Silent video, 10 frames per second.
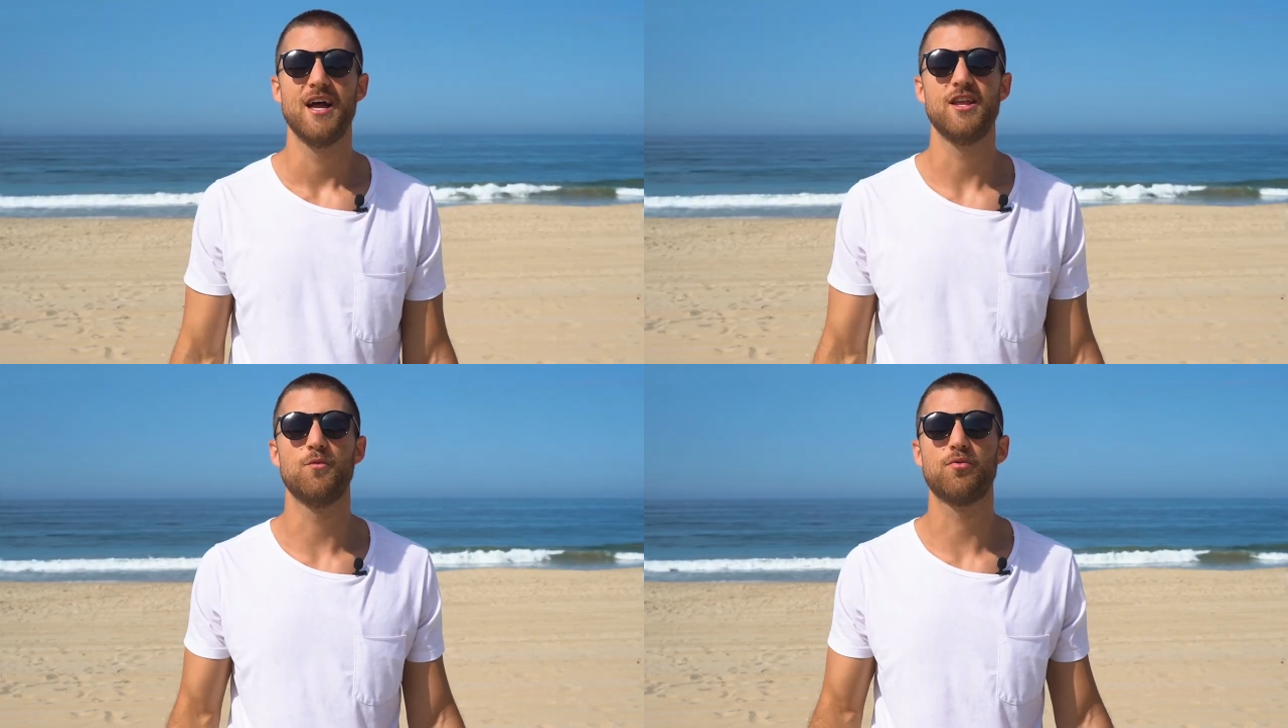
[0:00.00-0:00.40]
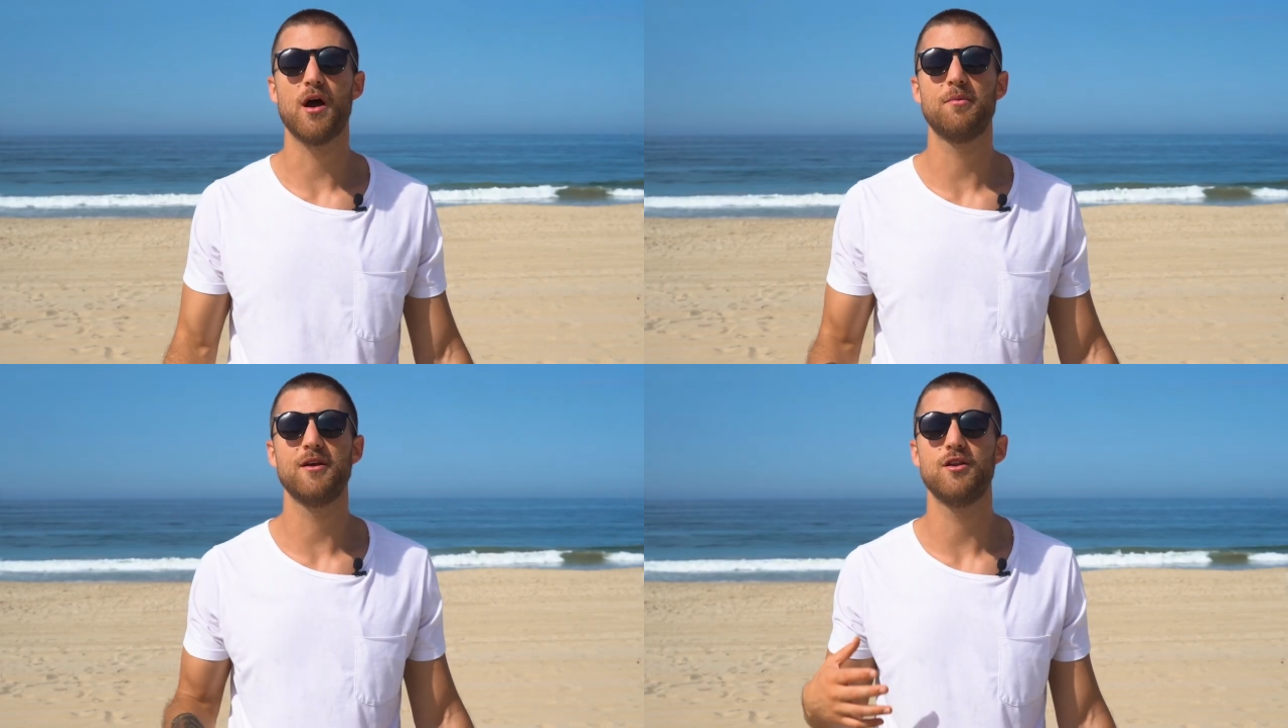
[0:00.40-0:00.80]
and you
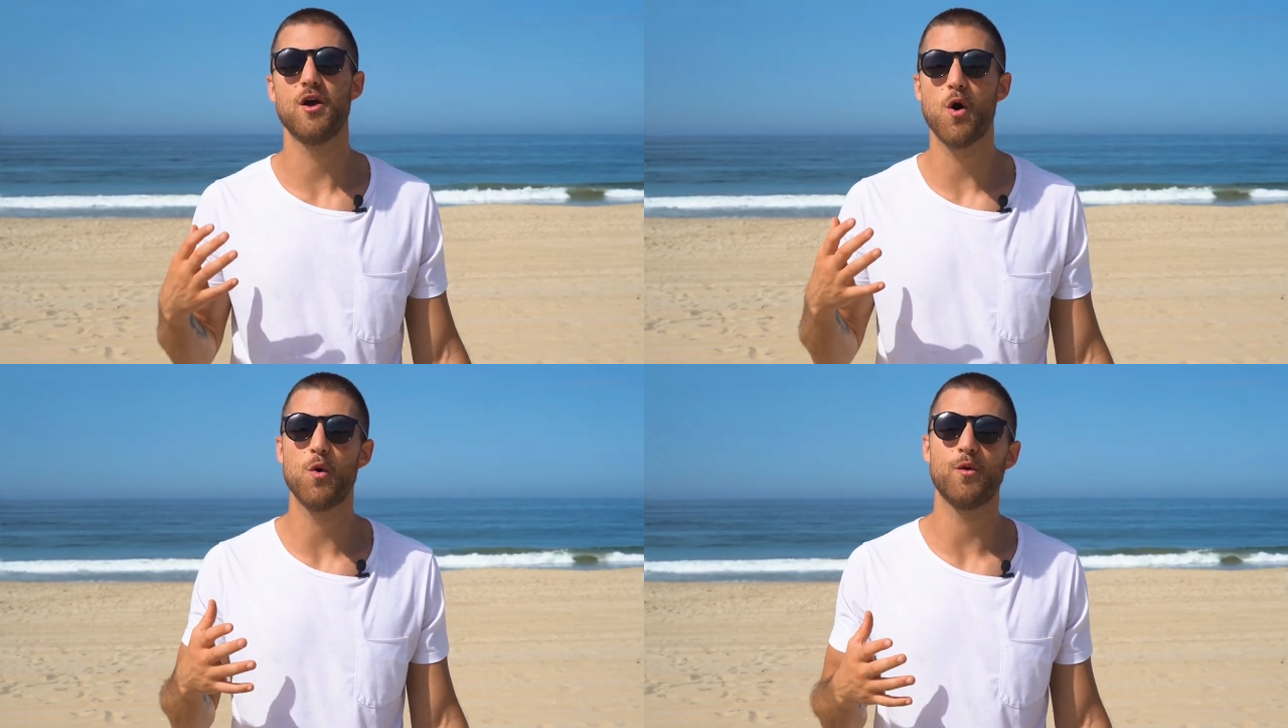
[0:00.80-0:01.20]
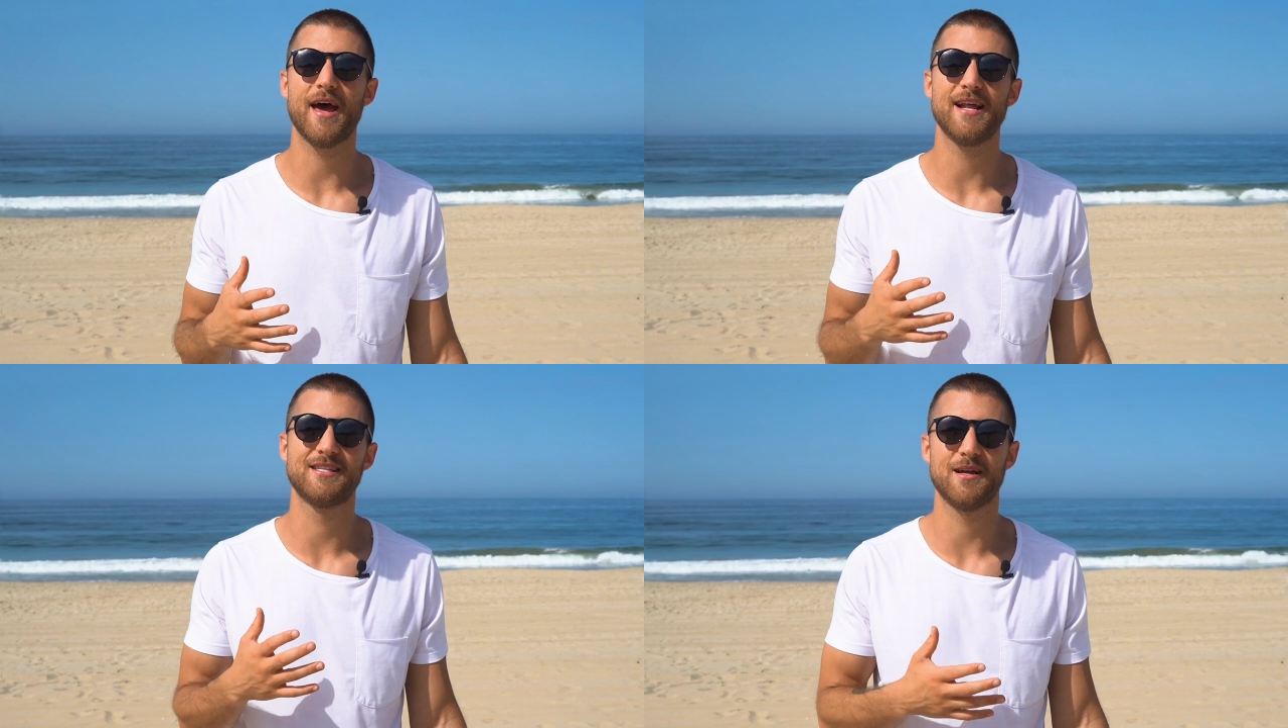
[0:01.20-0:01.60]
probably know
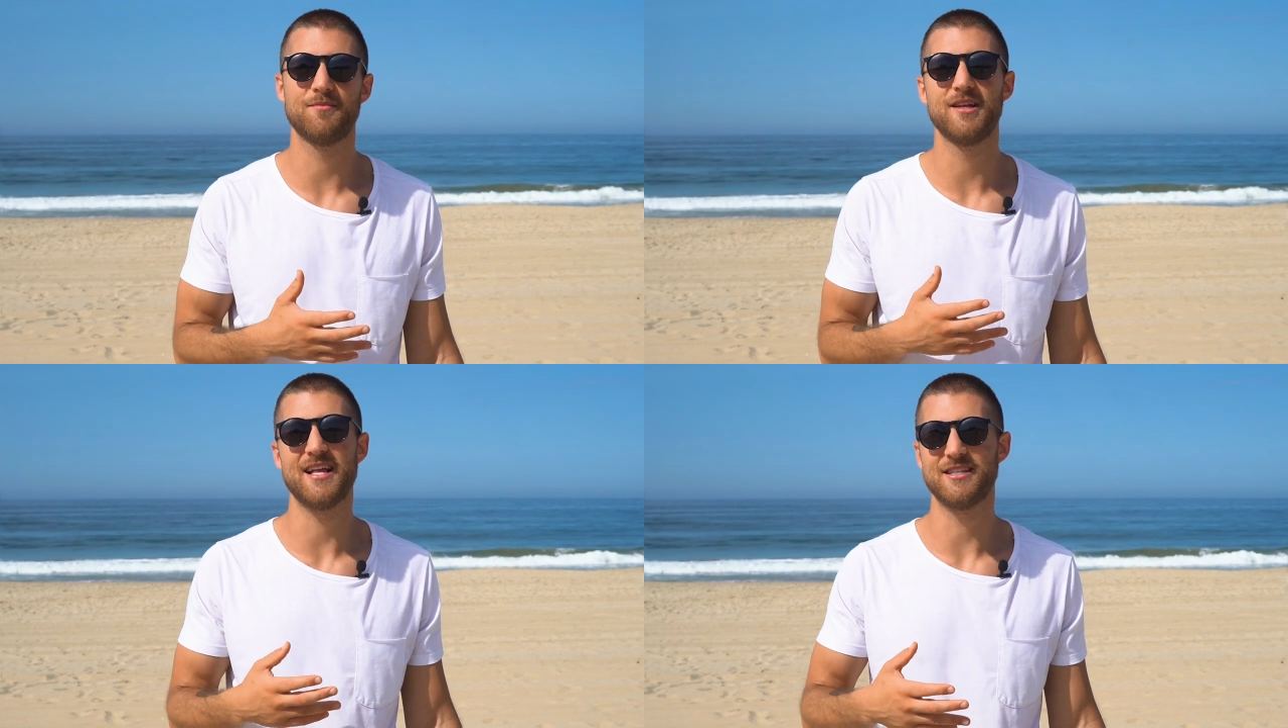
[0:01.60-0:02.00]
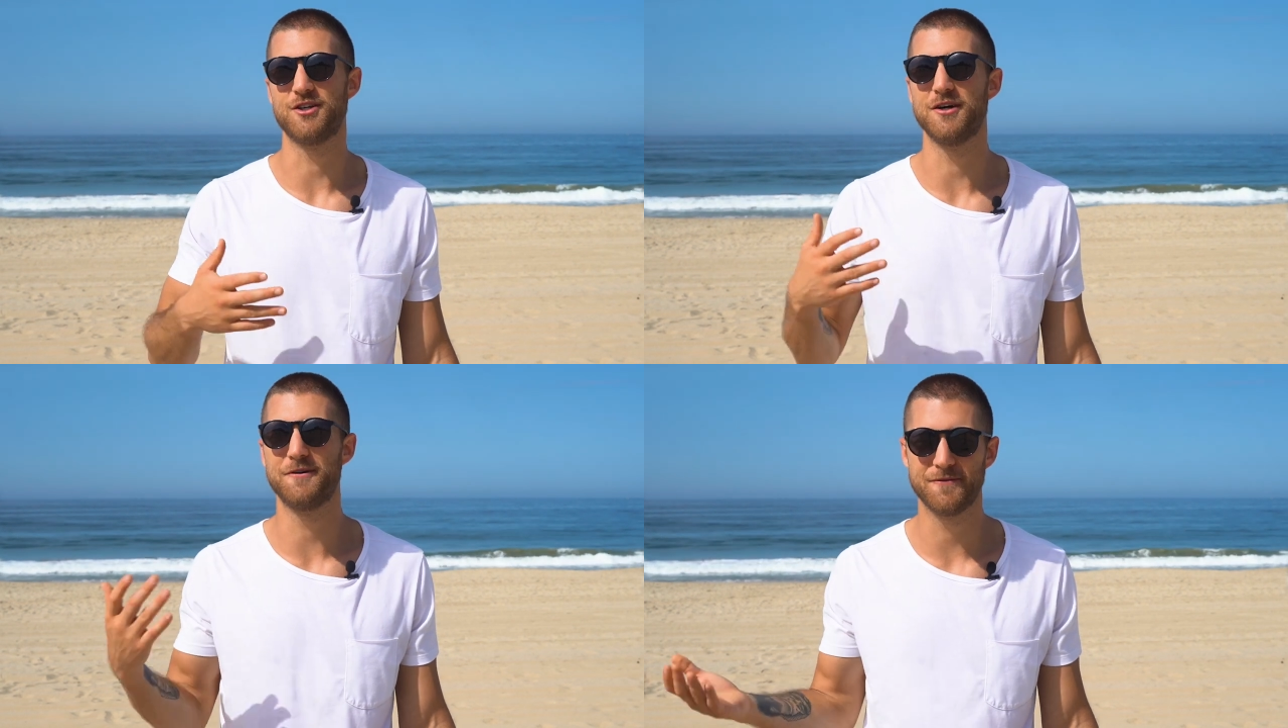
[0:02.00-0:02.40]
that it's something that's
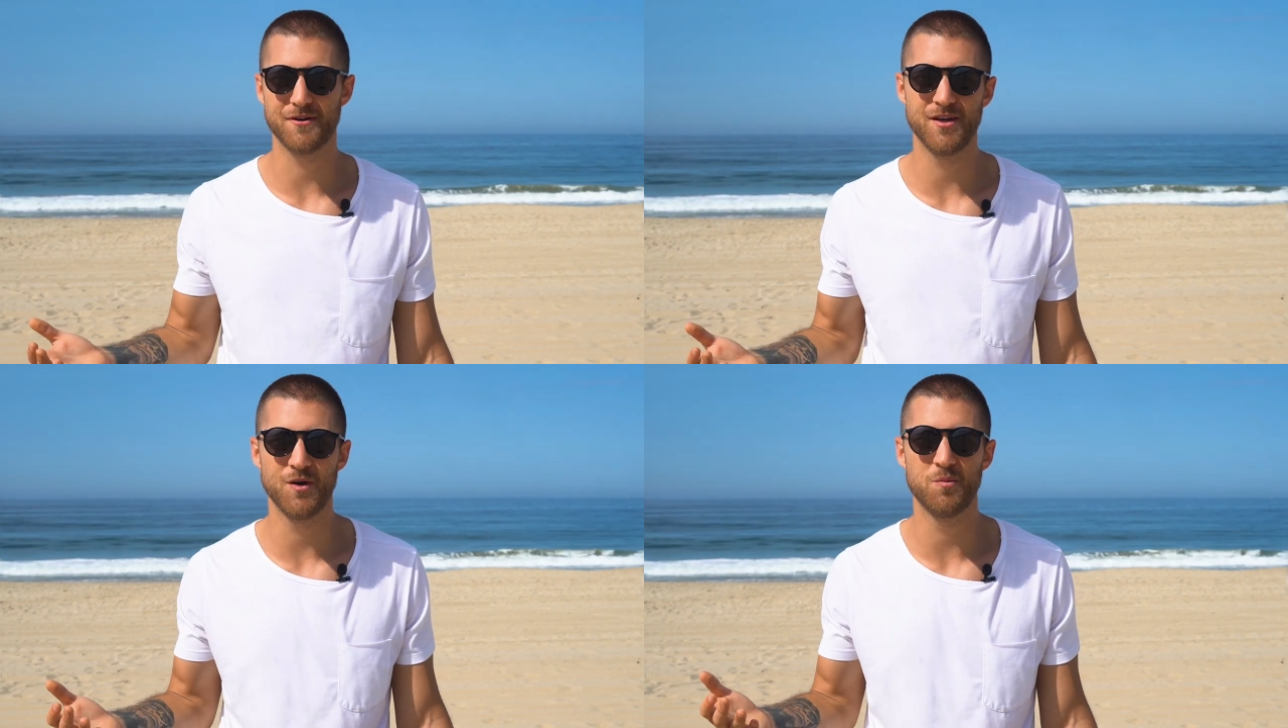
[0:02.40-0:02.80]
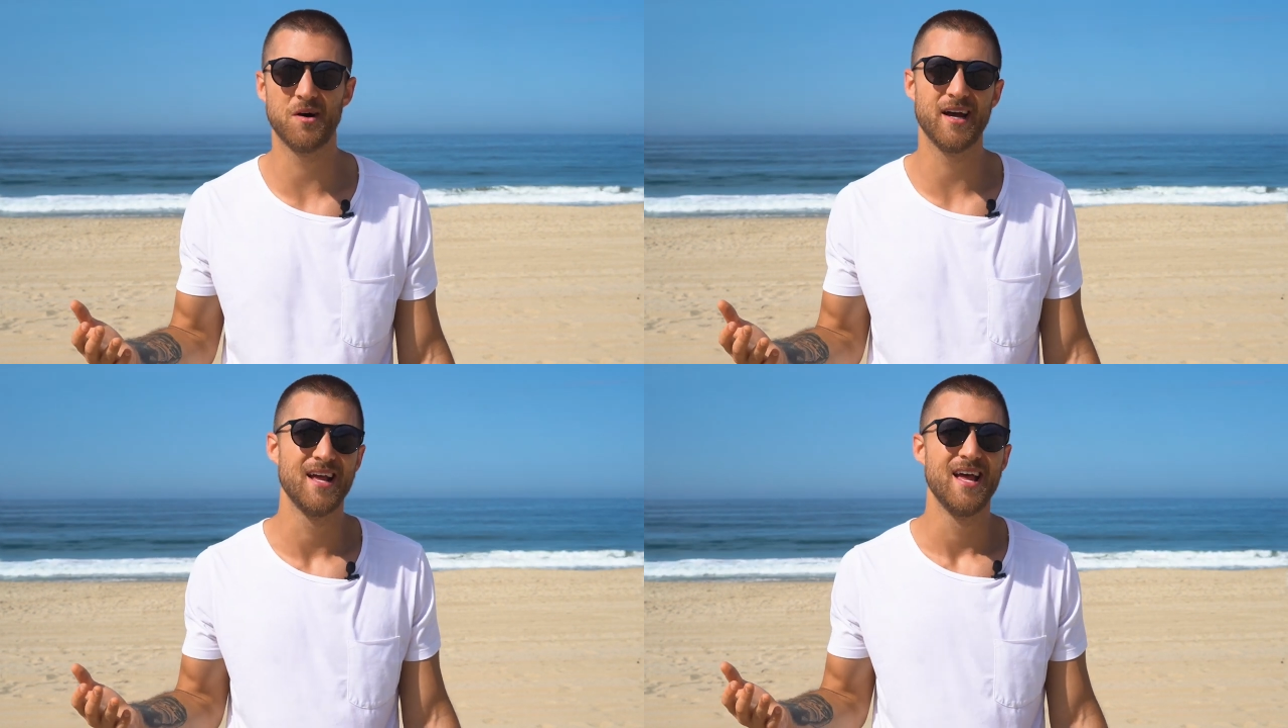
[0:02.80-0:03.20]
good for you,
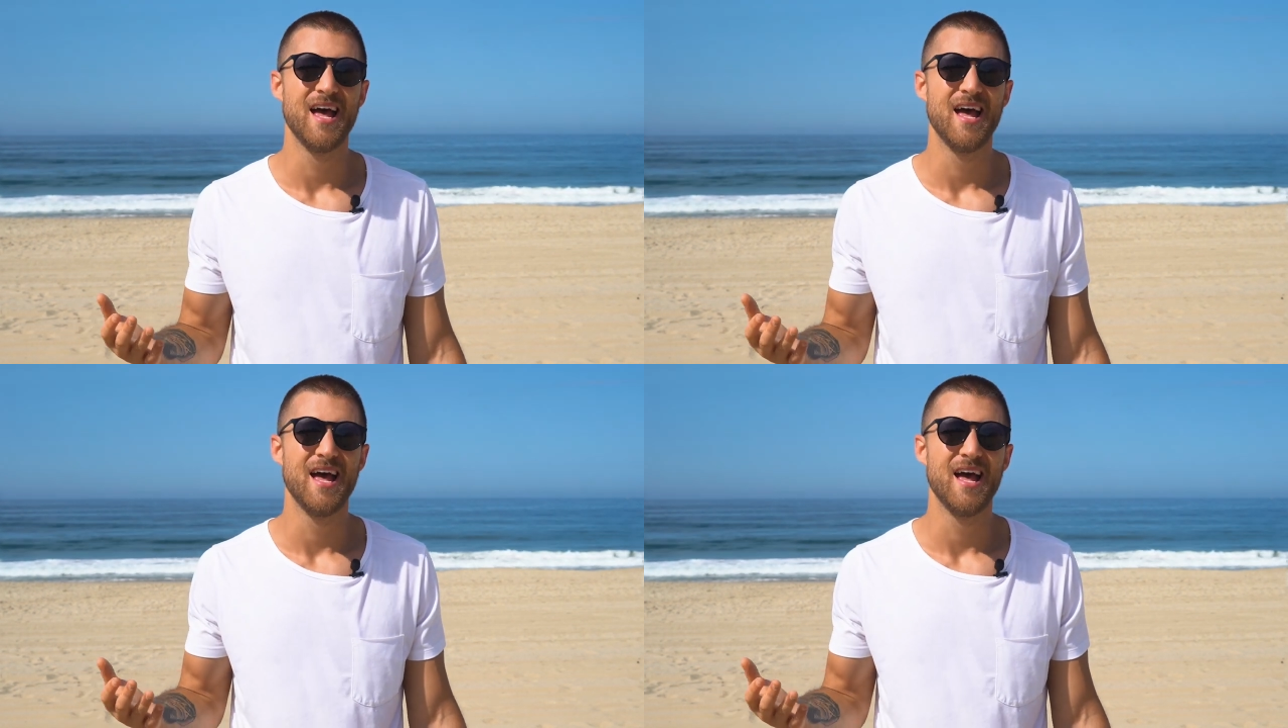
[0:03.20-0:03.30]
but